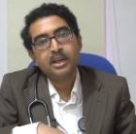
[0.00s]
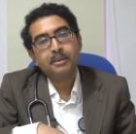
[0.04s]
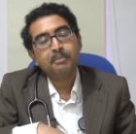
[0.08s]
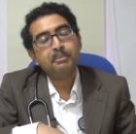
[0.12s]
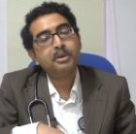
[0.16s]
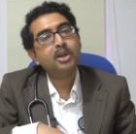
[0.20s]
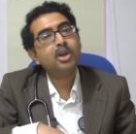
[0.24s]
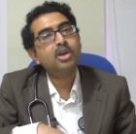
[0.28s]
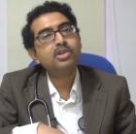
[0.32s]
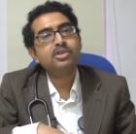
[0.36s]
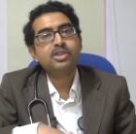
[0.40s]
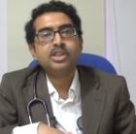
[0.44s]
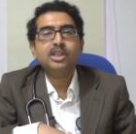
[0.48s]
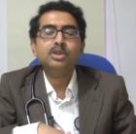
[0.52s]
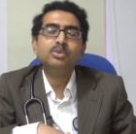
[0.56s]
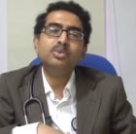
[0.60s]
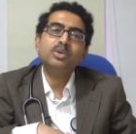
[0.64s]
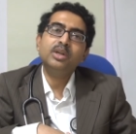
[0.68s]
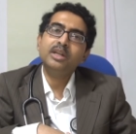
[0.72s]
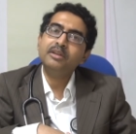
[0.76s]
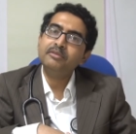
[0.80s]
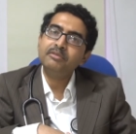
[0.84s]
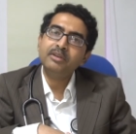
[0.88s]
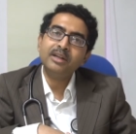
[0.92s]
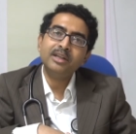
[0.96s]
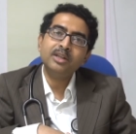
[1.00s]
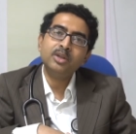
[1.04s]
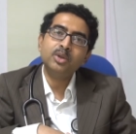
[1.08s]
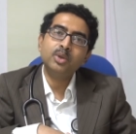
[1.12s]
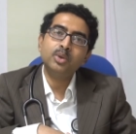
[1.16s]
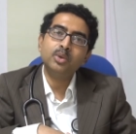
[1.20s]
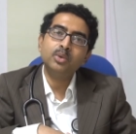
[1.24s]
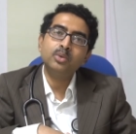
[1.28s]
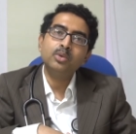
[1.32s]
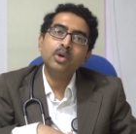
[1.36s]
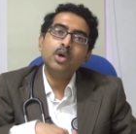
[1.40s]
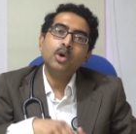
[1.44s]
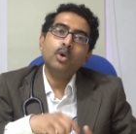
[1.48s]
because you never
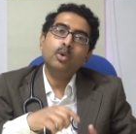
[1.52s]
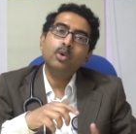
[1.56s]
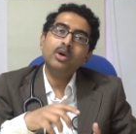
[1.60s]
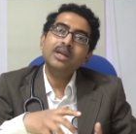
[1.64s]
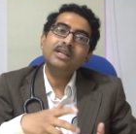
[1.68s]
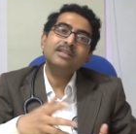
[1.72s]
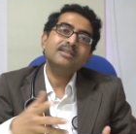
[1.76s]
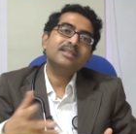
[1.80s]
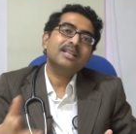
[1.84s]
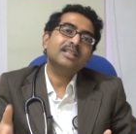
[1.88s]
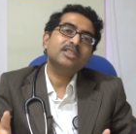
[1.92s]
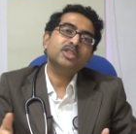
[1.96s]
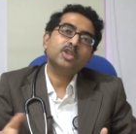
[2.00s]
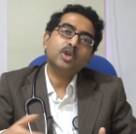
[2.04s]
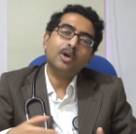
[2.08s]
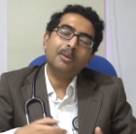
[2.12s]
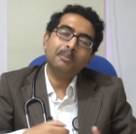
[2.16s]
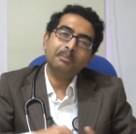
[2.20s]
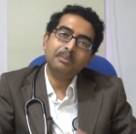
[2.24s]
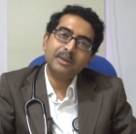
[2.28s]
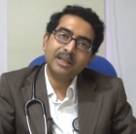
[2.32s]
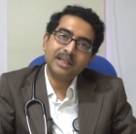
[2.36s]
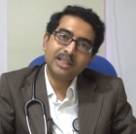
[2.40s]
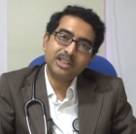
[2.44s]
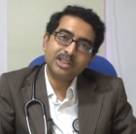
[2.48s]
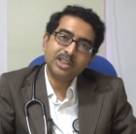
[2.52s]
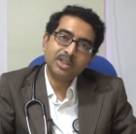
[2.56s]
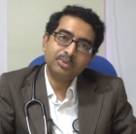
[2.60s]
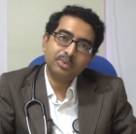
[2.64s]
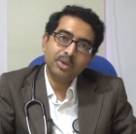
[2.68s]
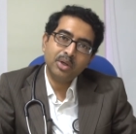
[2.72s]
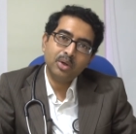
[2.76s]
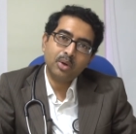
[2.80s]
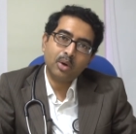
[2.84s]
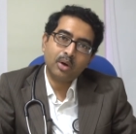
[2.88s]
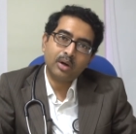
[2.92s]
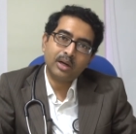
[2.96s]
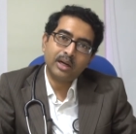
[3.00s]
know when such complication
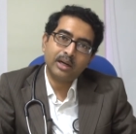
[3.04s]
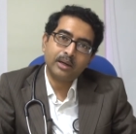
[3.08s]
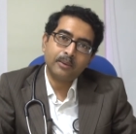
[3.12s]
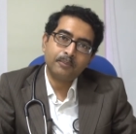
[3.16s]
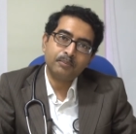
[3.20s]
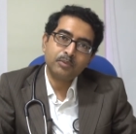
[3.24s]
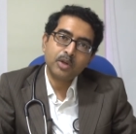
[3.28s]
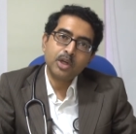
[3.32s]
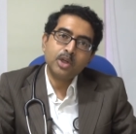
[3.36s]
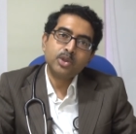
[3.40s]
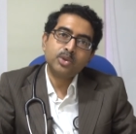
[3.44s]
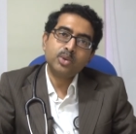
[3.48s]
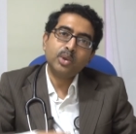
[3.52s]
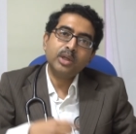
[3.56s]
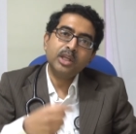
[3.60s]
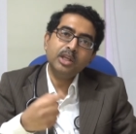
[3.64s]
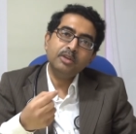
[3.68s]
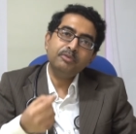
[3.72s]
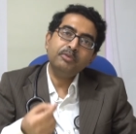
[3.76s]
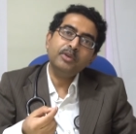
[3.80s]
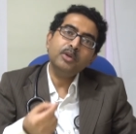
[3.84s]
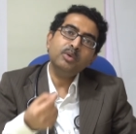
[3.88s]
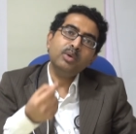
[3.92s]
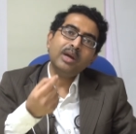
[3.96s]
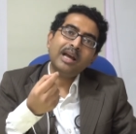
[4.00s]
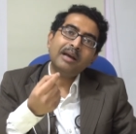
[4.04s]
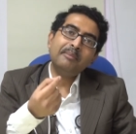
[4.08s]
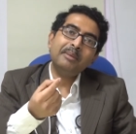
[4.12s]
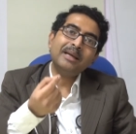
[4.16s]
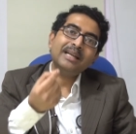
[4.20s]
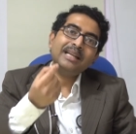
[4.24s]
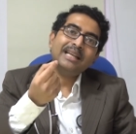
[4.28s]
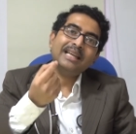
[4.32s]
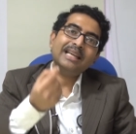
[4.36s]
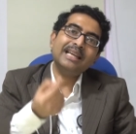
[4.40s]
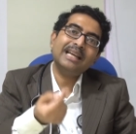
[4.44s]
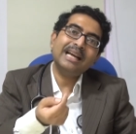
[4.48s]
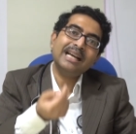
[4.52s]
will occur. So if you have
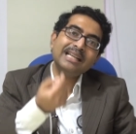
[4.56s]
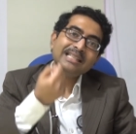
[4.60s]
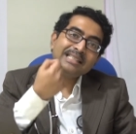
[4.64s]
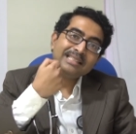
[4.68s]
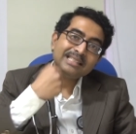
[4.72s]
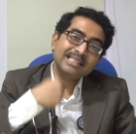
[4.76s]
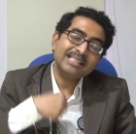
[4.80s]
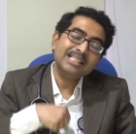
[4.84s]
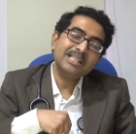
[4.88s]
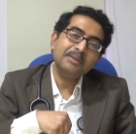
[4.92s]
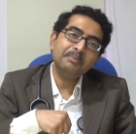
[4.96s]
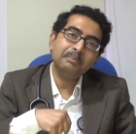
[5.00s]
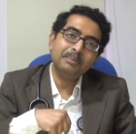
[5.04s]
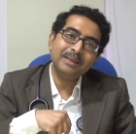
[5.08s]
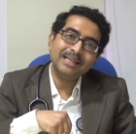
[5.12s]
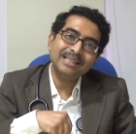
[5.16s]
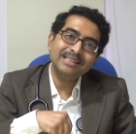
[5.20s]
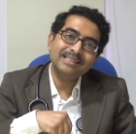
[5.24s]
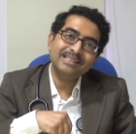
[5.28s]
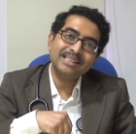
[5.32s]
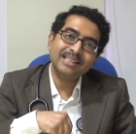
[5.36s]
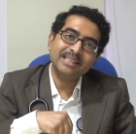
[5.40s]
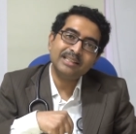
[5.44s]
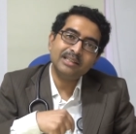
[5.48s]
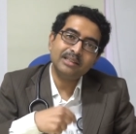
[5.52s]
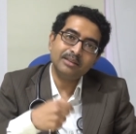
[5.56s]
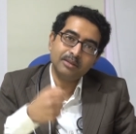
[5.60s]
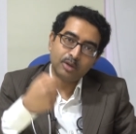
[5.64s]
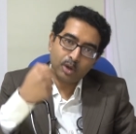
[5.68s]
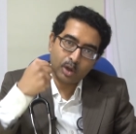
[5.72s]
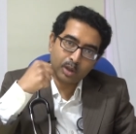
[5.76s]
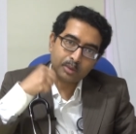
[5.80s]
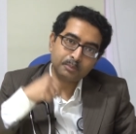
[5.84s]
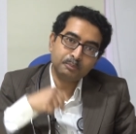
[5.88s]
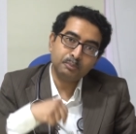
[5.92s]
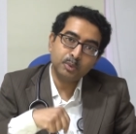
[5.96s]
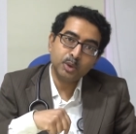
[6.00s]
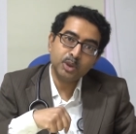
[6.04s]
an AICD built in
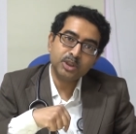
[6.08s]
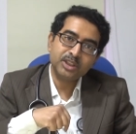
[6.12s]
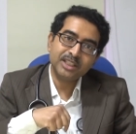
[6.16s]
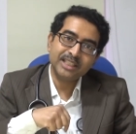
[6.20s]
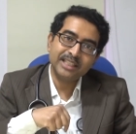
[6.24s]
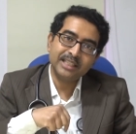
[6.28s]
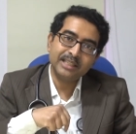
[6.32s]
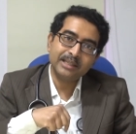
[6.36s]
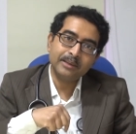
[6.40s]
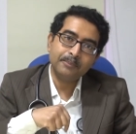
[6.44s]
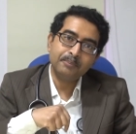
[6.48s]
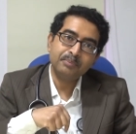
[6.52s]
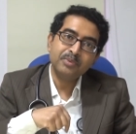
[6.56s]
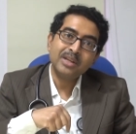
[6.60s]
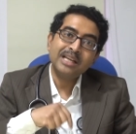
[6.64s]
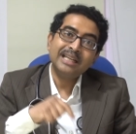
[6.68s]
or put in,